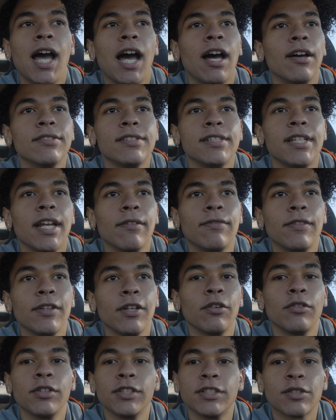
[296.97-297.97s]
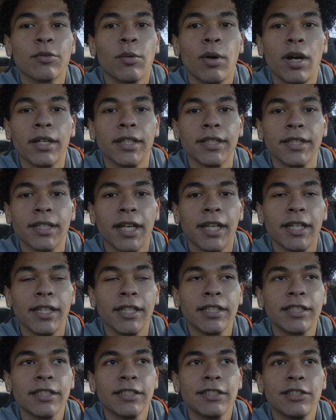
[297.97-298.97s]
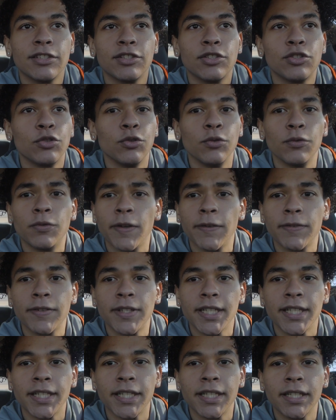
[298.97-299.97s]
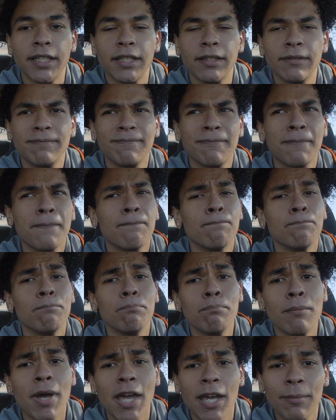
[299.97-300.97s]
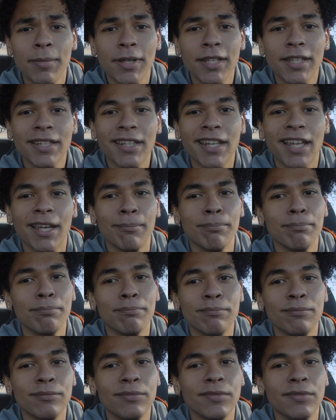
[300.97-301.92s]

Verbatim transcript: I was definitely only squatting like 215, maybe. And